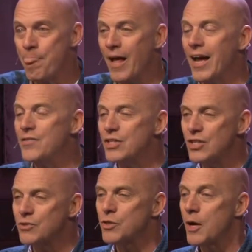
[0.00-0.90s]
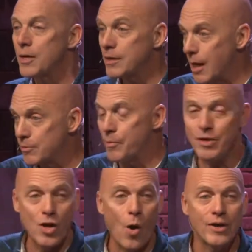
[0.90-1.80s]
And this has come to be
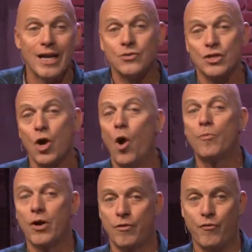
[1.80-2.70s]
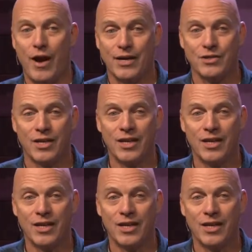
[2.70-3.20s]
known as the cobra effect.